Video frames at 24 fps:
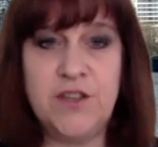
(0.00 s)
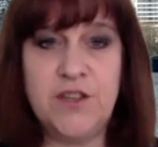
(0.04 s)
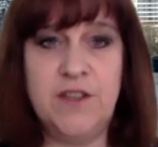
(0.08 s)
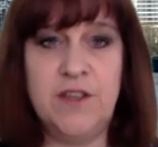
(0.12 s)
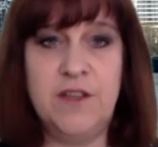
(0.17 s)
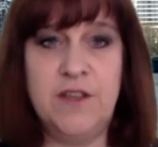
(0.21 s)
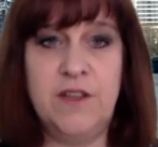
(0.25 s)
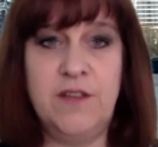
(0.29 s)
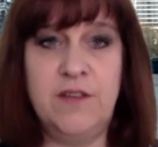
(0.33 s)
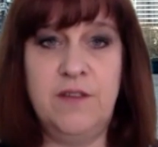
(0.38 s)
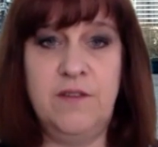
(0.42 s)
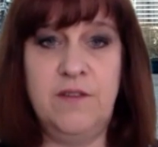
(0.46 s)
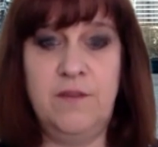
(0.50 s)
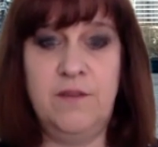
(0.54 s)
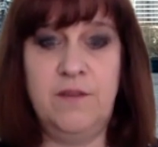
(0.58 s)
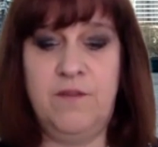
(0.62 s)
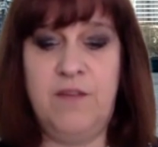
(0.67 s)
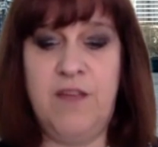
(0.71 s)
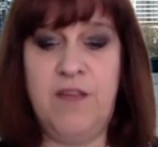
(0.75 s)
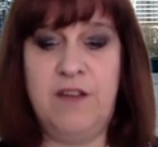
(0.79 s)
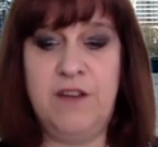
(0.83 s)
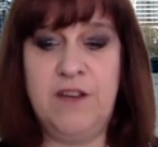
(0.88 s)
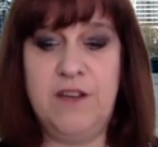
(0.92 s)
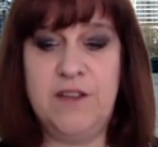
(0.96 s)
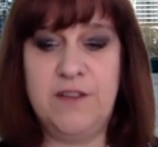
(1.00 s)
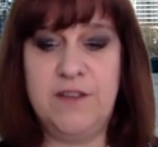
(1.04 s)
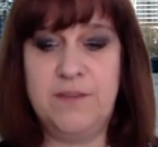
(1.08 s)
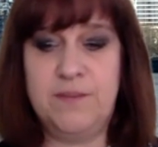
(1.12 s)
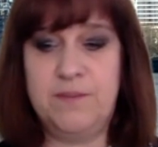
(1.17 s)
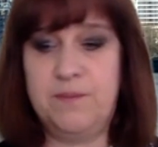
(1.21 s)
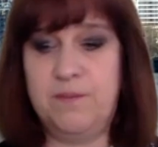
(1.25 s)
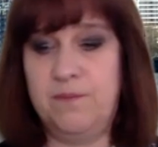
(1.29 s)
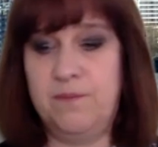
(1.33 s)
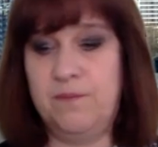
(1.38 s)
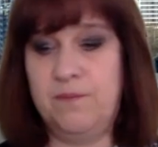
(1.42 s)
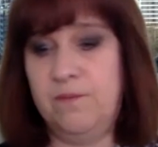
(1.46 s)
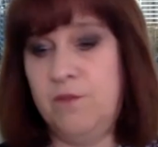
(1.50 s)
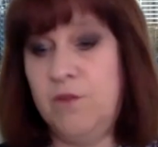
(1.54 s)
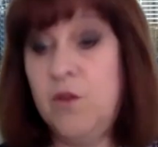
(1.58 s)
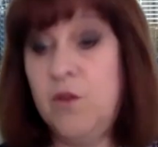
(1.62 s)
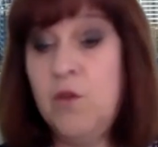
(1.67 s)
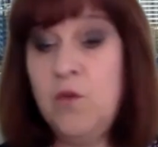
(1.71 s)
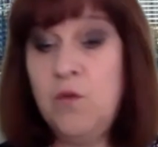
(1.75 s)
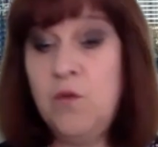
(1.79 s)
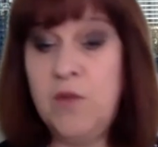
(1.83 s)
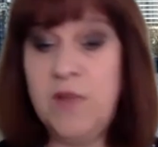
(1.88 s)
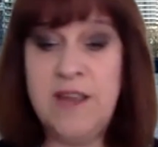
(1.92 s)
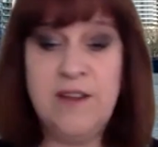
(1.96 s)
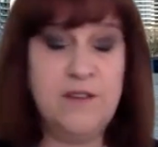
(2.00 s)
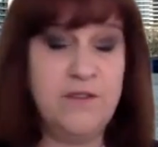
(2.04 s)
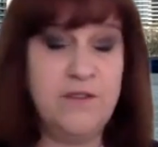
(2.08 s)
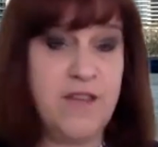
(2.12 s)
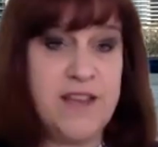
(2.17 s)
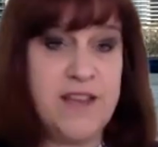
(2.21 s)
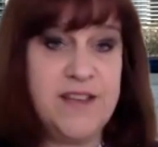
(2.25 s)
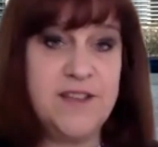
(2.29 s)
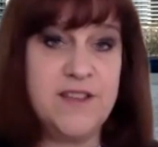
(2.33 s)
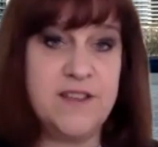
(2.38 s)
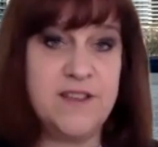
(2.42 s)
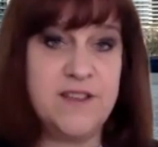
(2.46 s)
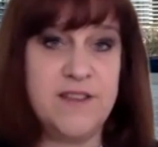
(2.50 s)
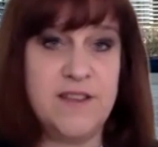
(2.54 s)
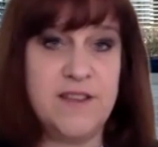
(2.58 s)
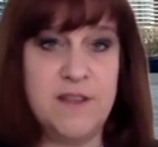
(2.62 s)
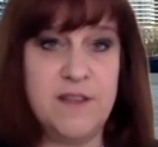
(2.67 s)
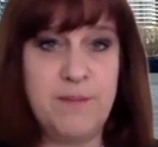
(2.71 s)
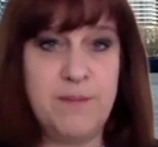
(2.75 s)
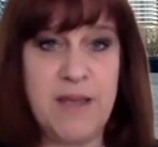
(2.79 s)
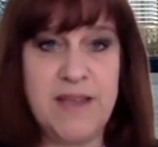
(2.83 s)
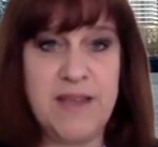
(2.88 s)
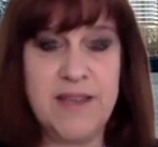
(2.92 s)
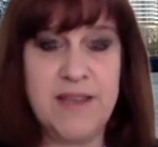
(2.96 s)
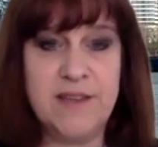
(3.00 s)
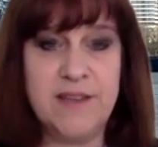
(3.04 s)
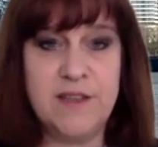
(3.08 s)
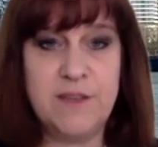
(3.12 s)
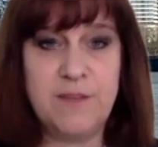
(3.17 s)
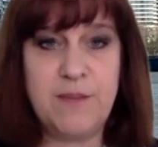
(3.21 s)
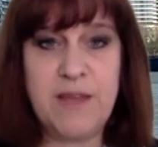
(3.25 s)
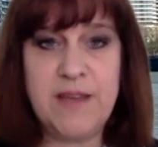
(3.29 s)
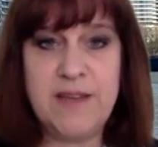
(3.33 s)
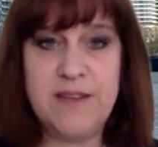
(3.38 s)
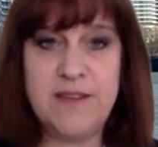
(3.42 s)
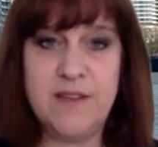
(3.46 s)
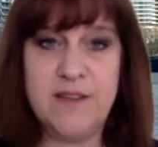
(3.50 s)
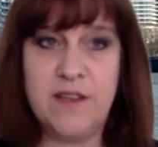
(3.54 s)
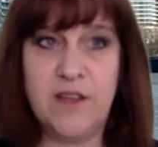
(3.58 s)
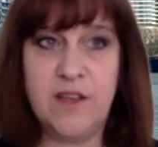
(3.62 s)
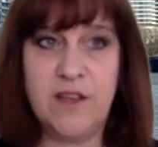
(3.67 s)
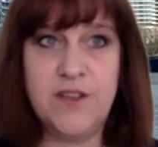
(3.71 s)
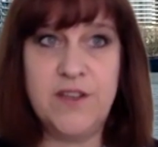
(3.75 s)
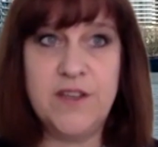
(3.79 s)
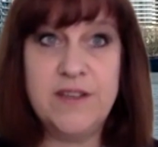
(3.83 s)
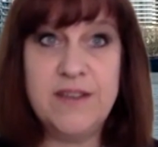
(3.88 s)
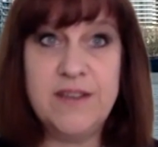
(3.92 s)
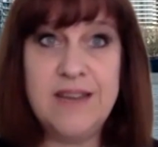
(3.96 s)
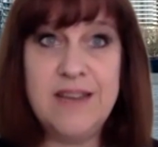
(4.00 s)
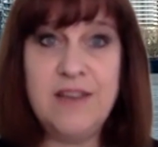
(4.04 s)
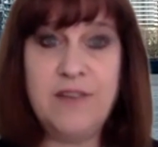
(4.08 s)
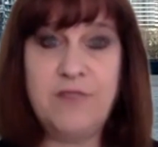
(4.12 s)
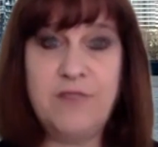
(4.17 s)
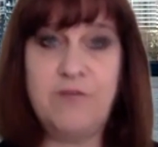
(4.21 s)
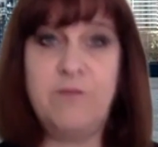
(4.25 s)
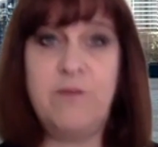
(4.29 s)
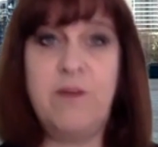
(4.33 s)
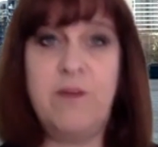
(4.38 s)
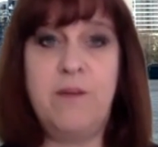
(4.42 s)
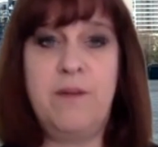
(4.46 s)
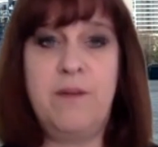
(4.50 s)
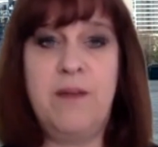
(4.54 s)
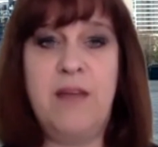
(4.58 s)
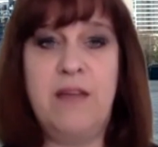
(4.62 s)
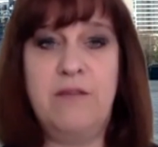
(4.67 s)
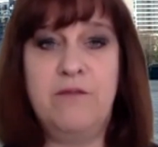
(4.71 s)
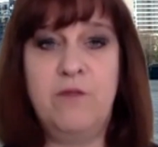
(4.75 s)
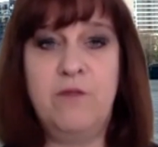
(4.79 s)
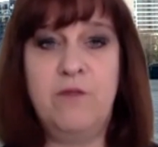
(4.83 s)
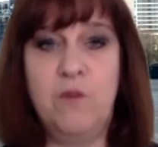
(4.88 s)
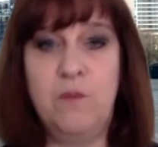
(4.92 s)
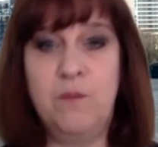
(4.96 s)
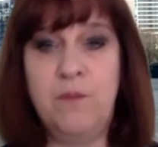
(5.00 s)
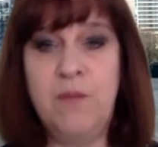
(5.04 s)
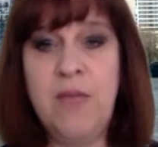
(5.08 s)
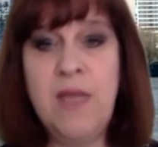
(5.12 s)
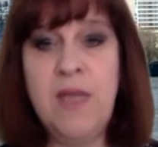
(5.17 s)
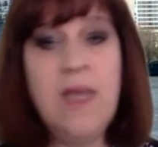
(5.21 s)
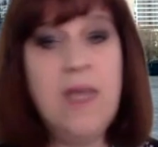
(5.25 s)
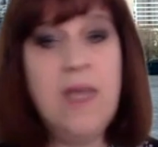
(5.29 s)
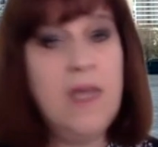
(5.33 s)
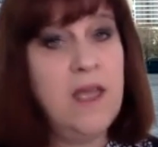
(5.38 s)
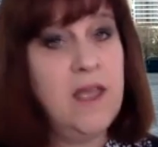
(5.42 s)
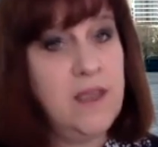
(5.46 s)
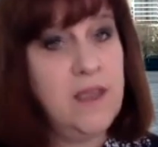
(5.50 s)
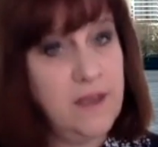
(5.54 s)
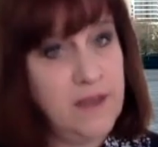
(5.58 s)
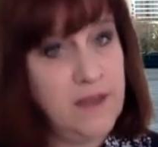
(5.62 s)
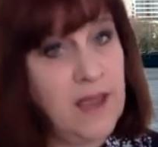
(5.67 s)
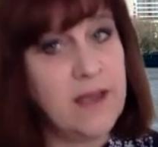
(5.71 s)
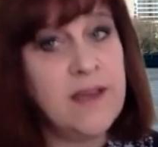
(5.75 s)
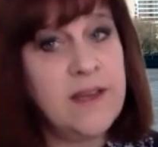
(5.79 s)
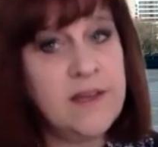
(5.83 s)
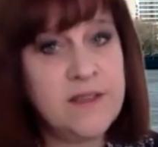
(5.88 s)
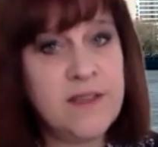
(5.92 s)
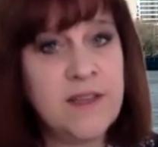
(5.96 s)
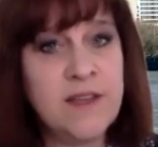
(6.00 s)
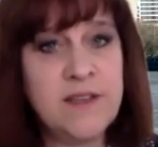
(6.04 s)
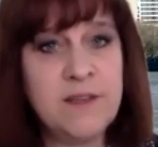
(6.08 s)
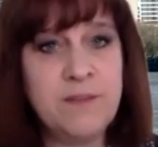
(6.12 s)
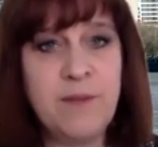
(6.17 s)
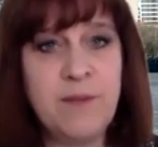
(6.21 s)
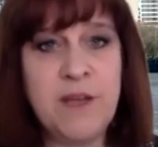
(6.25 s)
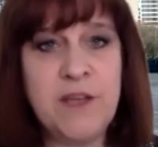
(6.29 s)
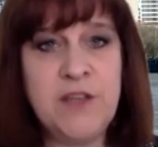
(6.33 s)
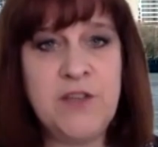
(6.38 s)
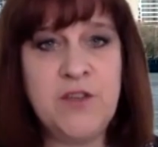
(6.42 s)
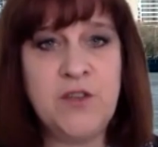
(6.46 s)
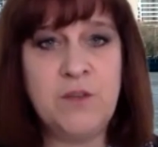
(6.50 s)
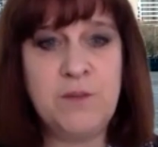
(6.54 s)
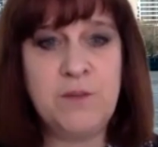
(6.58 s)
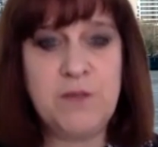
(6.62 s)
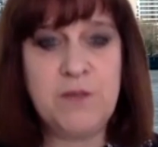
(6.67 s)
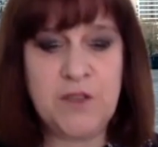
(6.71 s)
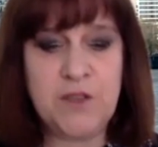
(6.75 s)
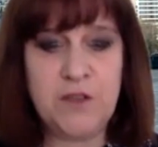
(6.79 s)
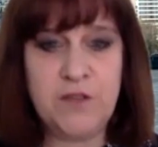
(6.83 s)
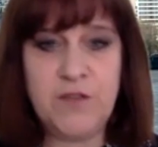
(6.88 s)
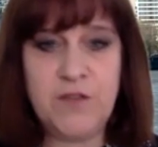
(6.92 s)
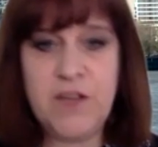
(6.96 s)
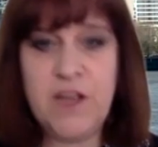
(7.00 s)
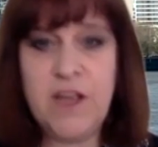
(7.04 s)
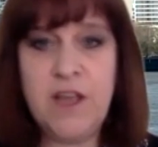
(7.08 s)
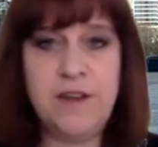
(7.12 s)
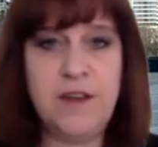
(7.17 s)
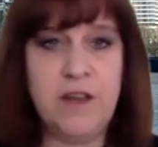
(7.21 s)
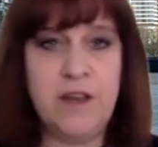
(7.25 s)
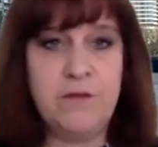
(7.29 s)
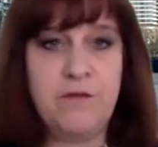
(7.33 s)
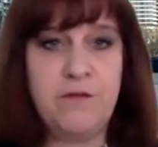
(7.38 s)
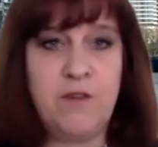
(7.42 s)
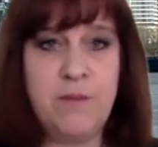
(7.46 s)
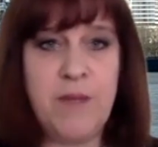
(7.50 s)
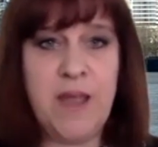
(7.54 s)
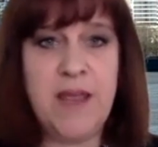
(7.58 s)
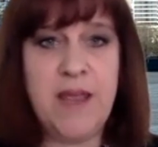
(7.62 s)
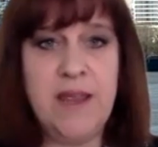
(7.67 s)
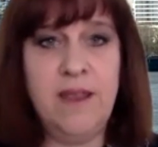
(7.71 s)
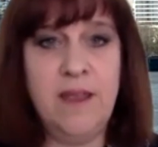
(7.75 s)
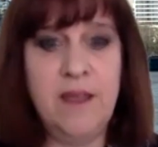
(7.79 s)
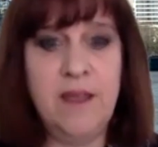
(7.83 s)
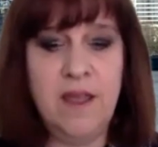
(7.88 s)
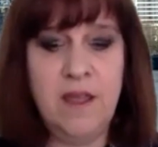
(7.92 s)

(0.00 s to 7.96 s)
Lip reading: that various new innovators in the banking space are going to need from our platform. Yeah, it's my job to sort of turn it from a